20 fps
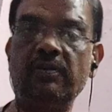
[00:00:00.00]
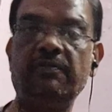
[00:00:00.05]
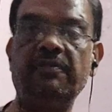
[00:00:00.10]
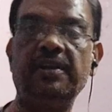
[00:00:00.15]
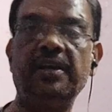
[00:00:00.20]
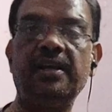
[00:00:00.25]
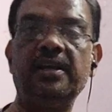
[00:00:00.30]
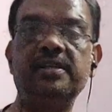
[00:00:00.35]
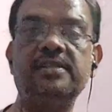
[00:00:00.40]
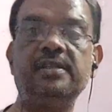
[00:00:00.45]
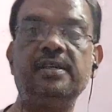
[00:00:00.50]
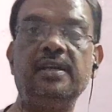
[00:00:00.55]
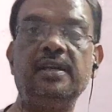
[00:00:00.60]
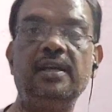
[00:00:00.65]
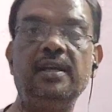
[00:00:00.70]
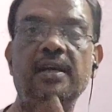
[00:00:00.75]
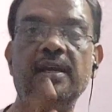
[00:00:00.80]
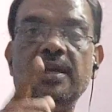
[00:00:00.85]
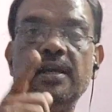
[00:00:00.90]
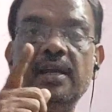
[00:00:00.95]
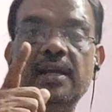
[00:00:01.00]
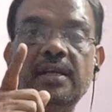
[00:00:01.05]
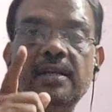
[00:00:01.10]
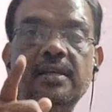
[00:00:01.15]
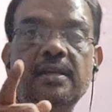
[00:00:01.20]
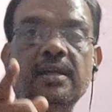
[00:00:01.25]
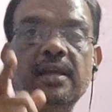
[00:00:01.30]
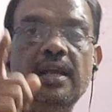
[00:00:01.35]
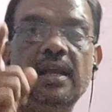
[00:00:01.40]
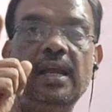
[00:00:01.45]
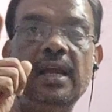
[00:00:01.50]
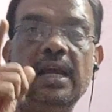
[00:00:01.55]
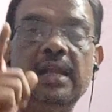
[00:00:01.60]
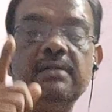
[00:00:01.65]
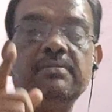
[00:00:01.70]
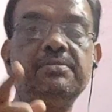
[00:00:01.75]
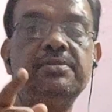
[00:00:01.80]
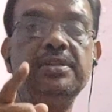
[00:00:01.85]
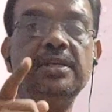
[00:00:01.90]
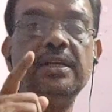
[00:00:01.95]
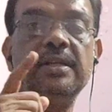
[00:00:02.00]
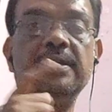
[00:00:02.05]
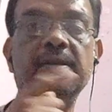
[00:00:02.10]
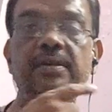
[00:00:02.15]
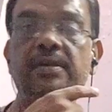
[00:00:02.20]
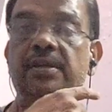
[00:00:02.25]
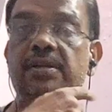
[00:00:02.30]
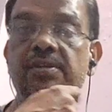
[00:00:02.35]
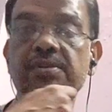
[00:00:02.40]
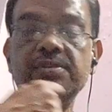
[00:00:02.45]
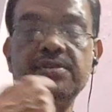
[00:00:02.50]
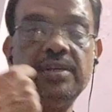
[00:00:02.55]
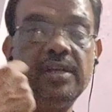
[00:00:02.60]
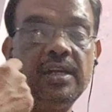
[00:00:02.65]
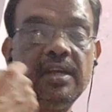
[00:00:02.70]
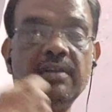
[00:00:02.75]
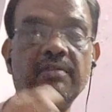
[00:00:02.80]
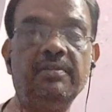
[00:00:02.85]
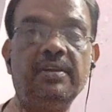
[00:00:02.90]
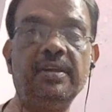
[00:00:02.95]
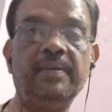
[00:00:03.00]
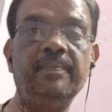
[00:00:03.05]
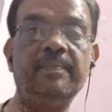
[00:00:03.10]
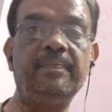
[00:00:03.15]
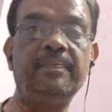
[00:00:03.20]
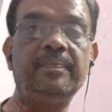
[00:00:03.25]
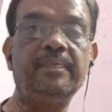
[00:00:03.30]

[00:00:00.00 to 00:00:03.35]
the face, it helps in shaving.